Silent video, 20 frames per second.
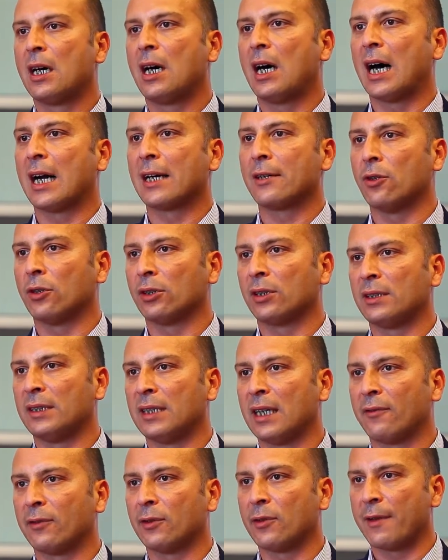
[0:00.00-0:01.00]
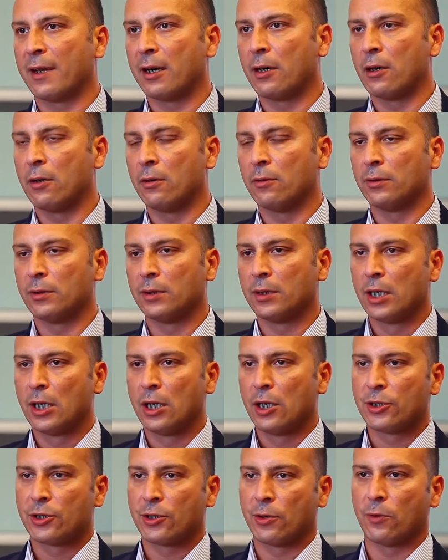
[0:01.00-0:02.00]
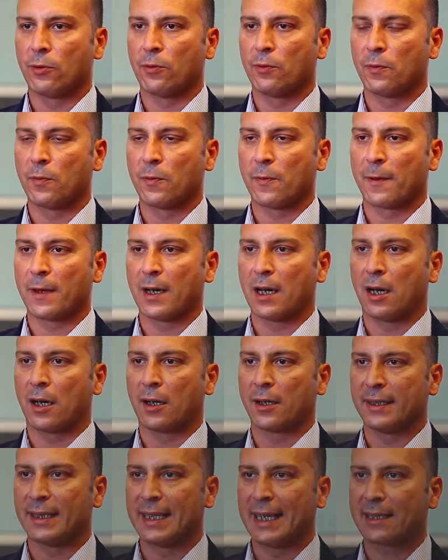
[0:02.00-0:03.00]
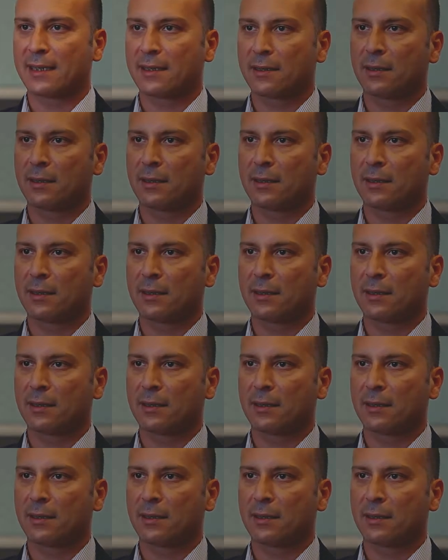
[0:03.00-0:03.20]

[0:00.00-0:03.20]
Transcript: are not enough on their own. So our next